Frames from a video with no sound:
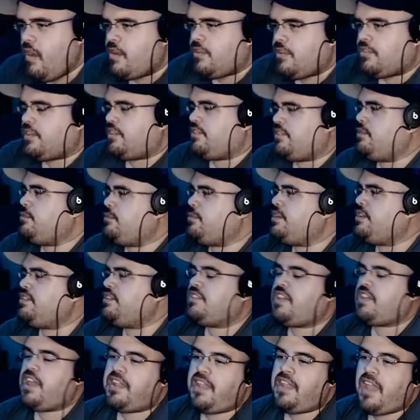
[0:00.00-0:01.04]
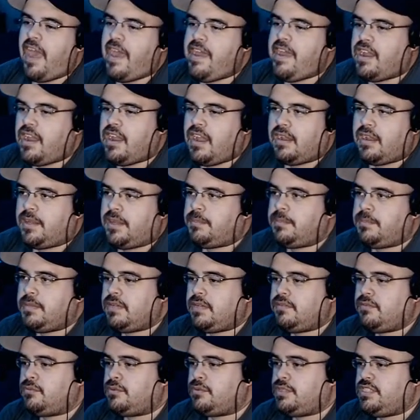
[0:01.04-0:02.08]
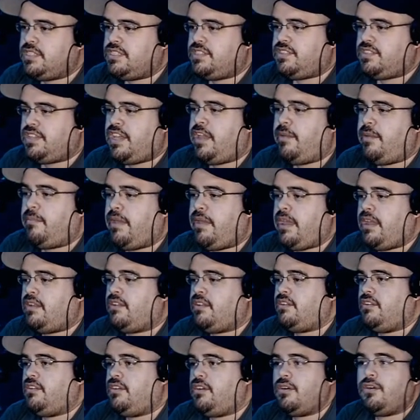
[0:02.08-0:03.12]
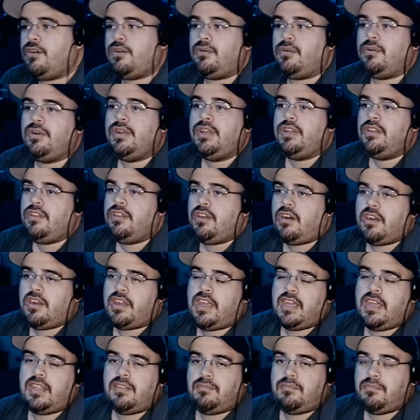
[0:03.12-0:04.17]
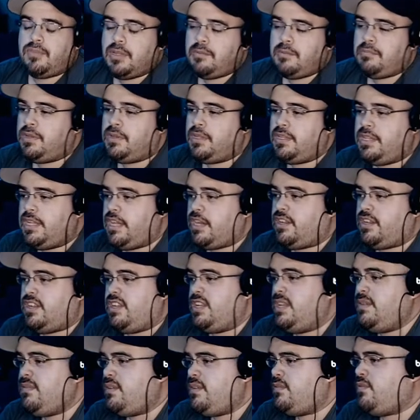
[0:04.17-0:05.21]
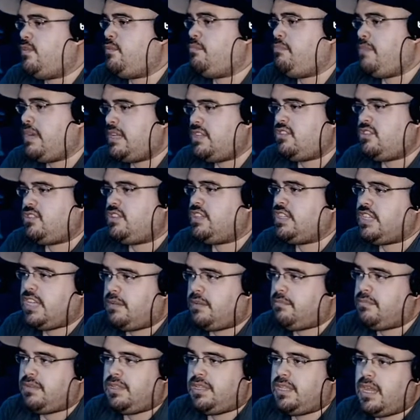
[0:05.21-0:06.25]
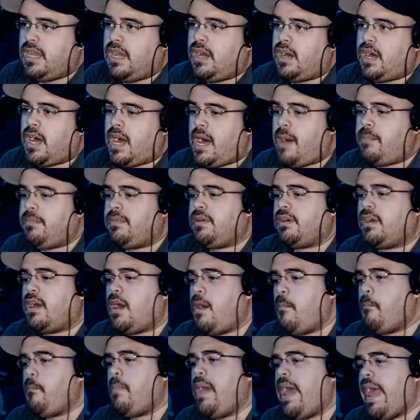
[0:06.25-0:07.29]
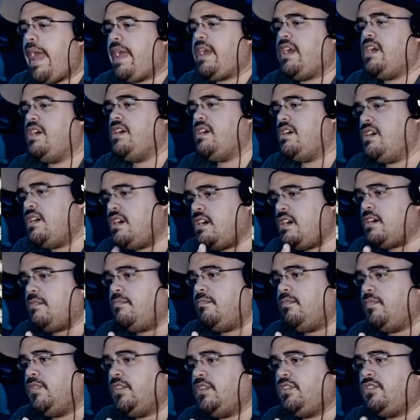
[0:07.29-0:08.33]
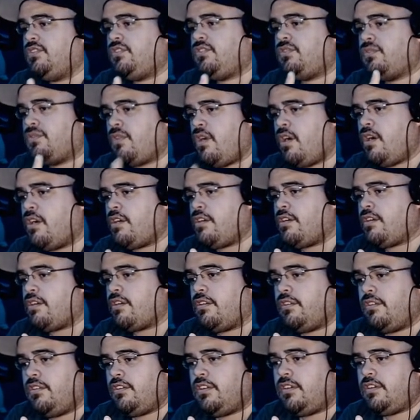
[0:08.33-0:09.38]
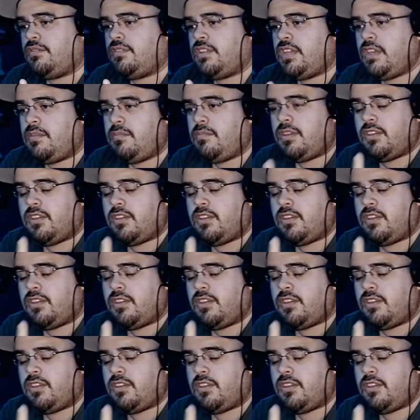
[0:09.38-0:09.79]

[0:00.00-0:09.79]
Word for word: So I see what he's getting at here, and I'm loving what he's saying, man. Like, yo, y'all can't bring me down. And even if you manage to get me down, I'm going to come back up stronger. You know what I'm saying?